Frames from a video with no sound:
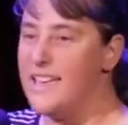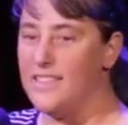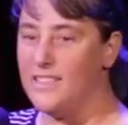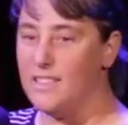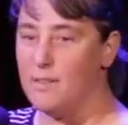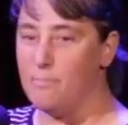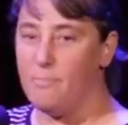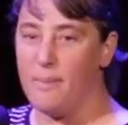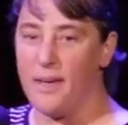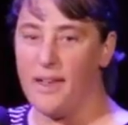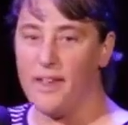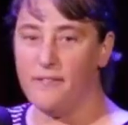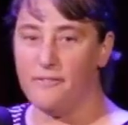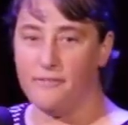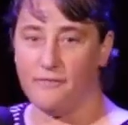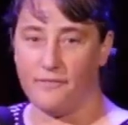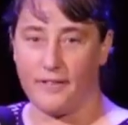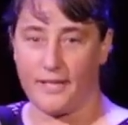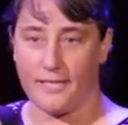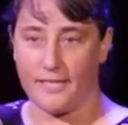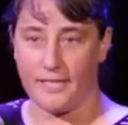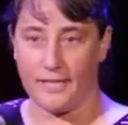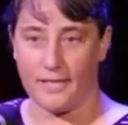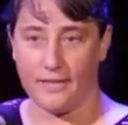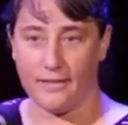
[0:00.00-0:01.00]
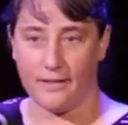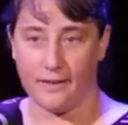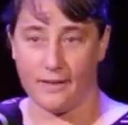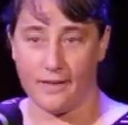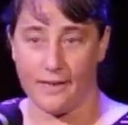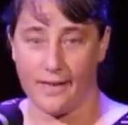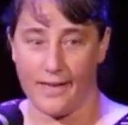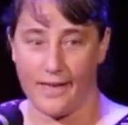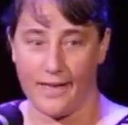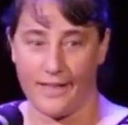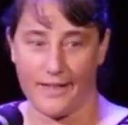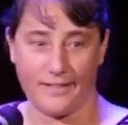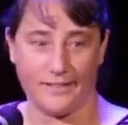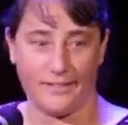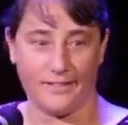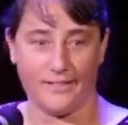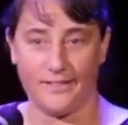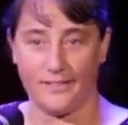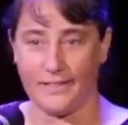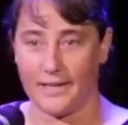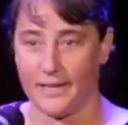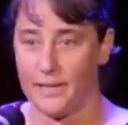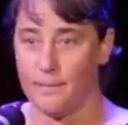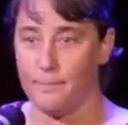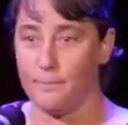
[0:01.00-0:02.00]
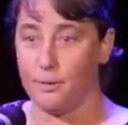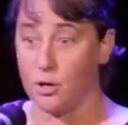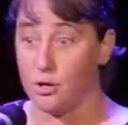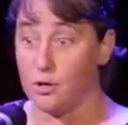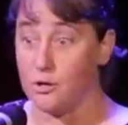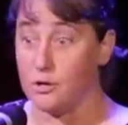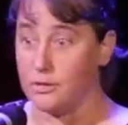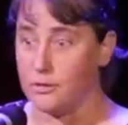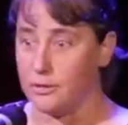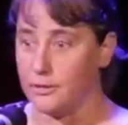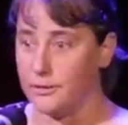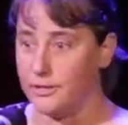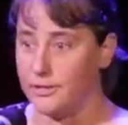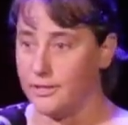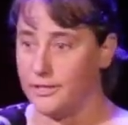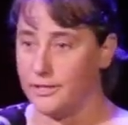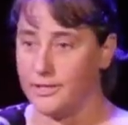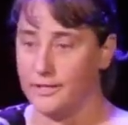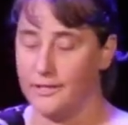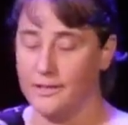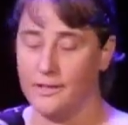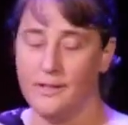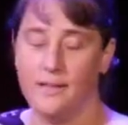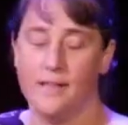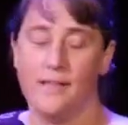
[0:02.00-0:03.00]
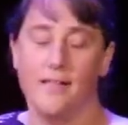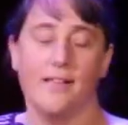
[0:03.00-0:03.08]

in the Bay of Fundy and study birds.